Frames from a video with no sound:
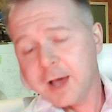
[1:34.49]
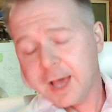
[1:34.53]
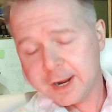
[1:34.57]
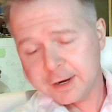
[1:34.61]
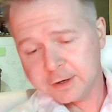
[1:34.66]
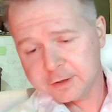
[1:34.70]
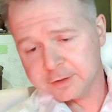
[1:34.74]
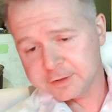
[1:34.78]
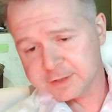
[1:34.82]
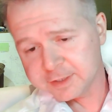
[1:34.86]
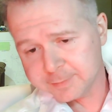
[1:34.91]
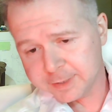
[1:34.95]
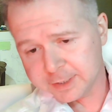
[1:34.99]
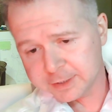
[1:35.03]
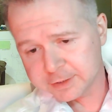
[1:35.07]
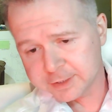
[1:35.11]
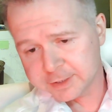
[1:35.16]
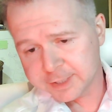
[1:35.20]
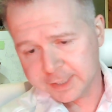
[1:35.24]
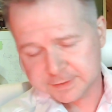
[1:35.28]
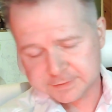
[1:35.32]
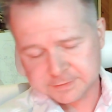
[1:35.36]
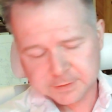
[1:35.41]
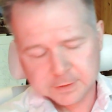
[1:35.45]
I don't know anything about your
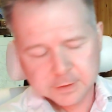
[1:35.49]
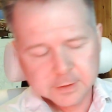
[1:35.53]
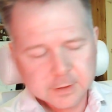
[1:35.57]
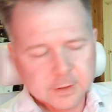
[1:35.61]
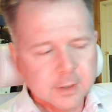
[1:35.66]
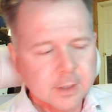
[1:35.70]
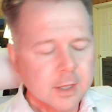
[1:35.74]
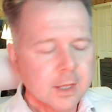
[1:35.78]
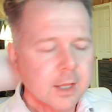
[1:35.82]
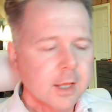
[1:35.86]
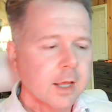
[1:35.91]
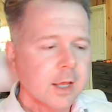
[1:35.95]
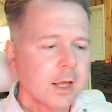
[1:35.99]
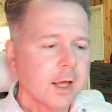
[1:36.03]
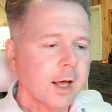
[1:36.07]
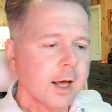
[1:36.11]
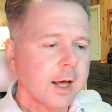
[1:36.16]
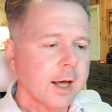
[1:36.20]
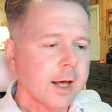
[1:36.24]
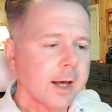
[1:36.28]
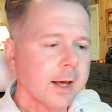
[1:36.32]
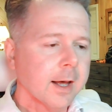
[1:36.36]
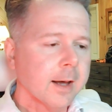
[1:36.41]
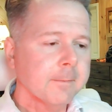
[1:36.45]
case.
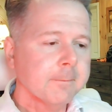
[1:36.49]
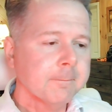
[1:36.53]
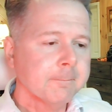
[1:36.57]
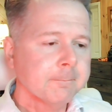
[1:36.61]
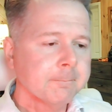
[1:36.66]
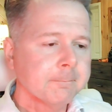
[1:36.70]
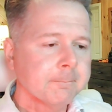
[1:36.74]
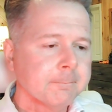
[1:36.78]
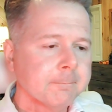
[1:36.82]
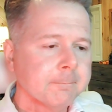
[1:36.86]
Um,